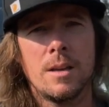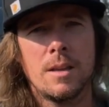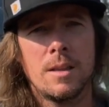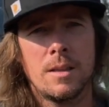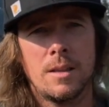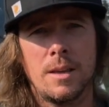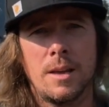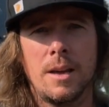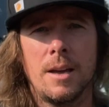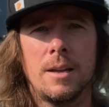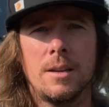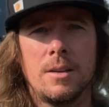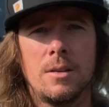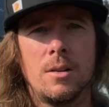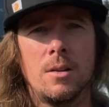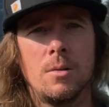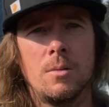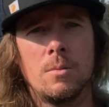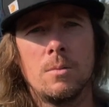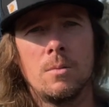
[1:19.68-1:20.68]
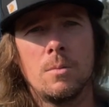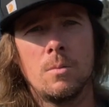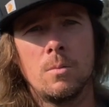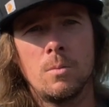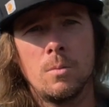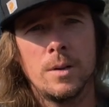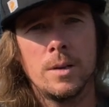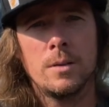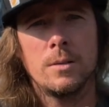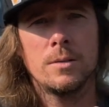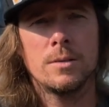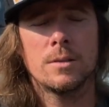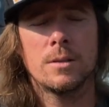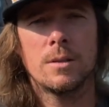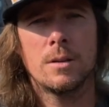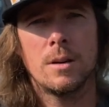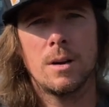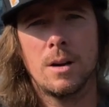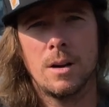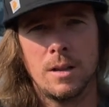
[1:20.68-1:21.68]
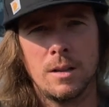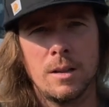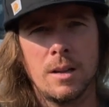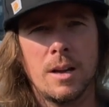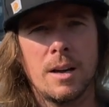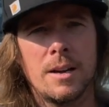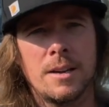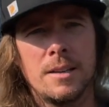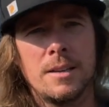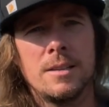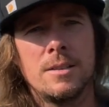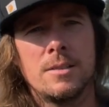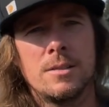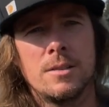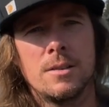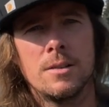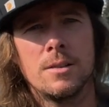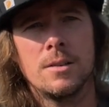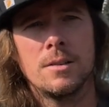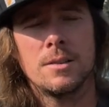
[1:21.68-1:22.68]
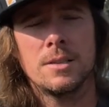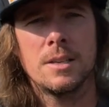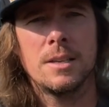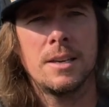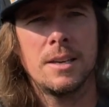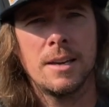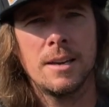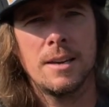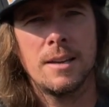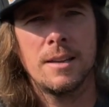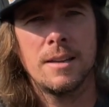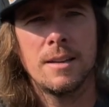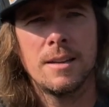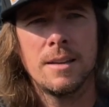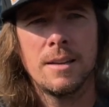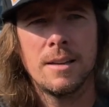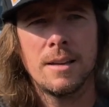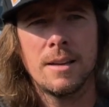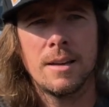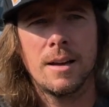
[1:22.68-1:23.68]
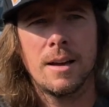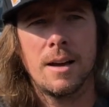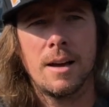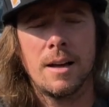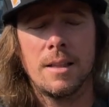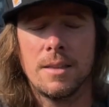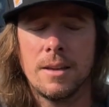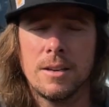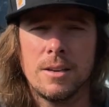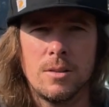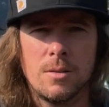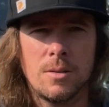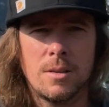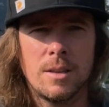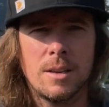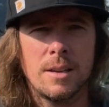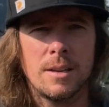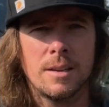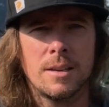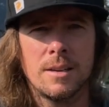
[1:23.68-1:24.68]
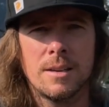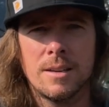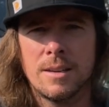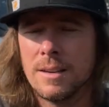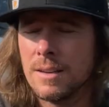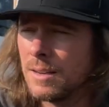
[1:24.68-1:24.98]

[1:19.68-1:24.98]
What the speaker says: that, you know, wheels are a lot easier to get than you'd think.